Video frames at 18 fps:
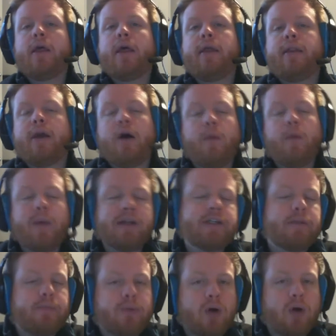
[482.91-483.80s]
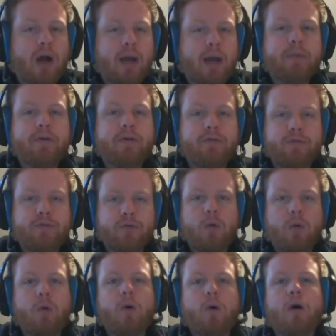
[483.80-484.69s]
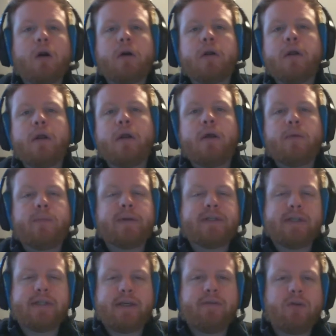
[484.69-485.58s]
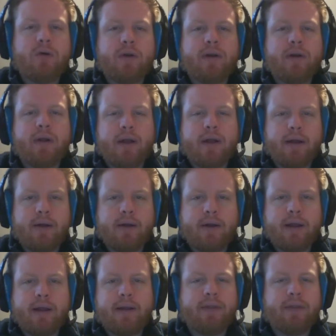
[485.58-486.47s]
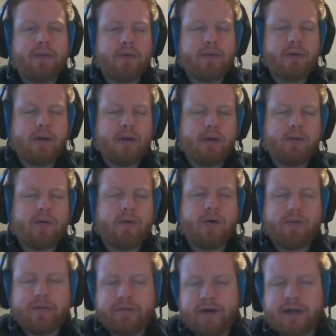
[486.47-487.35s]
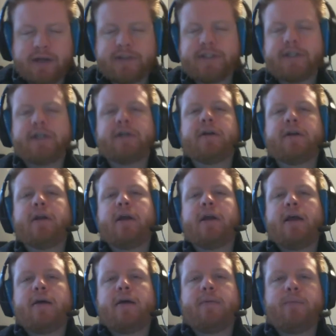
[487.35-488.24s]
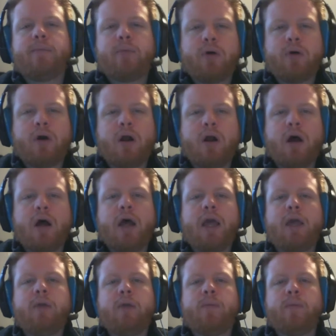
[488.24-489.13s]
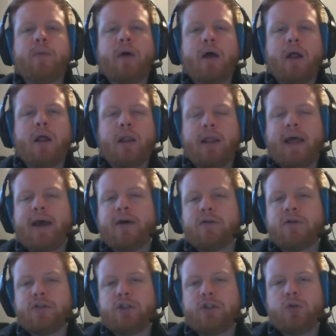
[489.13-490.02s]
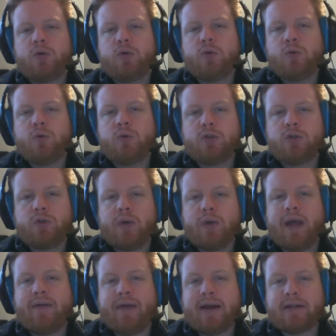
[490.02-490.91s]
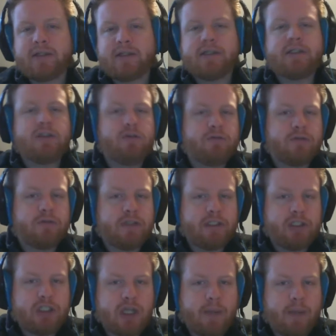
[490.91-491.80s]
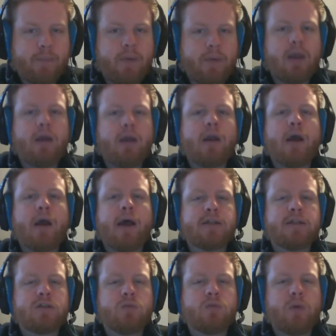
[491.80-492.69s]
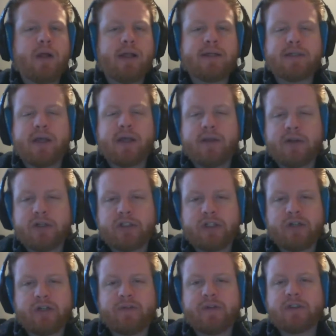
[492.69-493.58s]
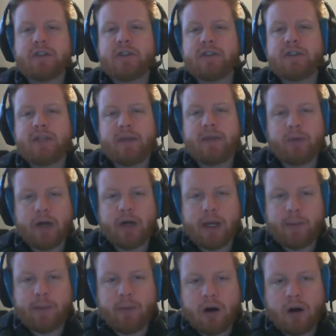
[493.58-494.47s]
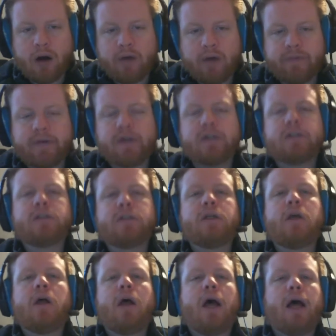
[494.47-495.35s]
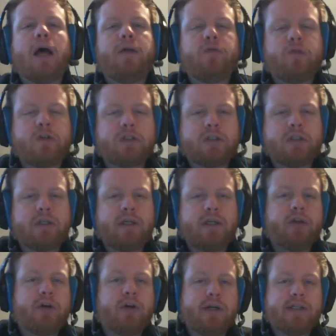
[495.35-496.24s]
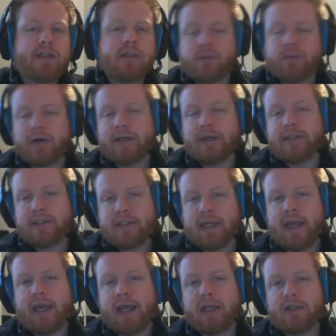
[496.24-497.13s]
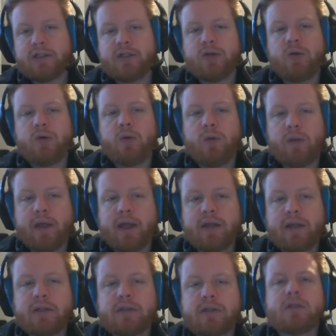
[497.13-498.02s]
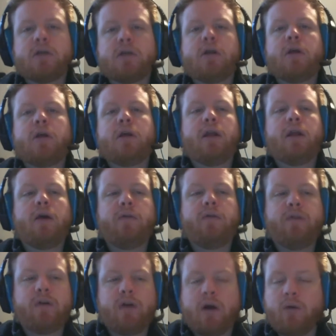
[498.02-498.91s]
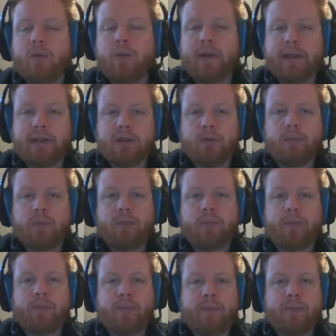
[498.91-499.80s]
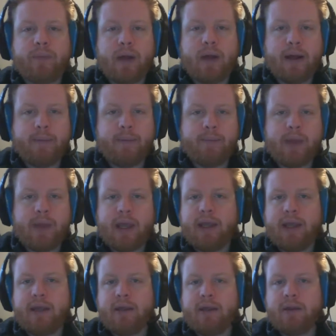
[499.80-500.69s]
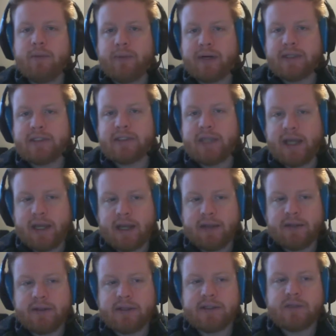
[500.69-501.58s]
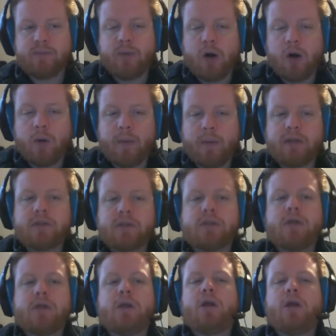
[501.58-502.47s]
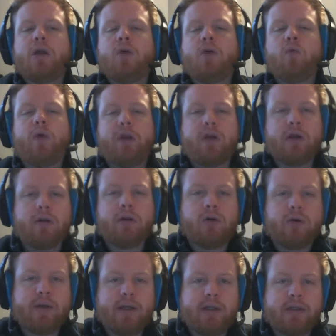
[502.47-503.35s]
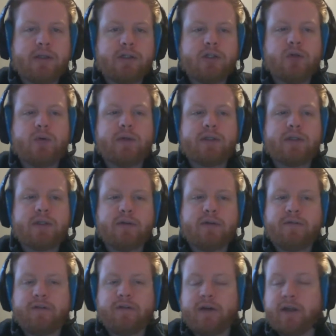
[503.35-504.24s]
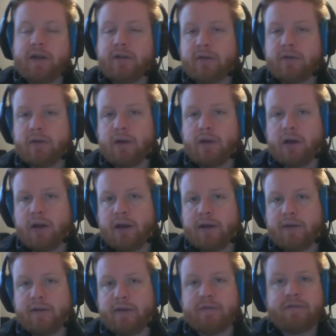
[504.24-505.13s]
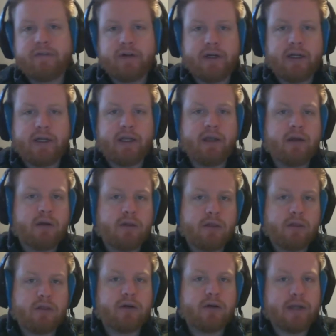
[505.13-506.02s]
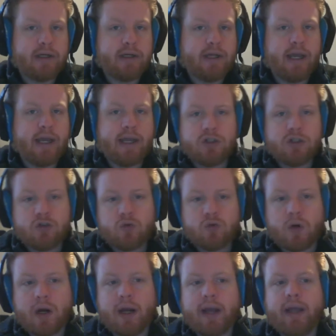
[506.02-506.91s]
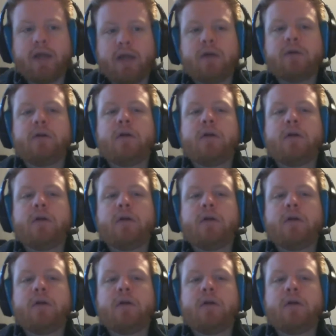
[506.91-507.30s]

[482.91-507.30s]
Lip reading: Now, I mentioned Prime before, but to give you a refresher, Prime allows you to have access to free shipping as well as other services that Prime offers. Unfortunately, there is a price tag to this. Now, if you're not willing to pay the price tag at this moment, what you can look into is the free 30-day trial.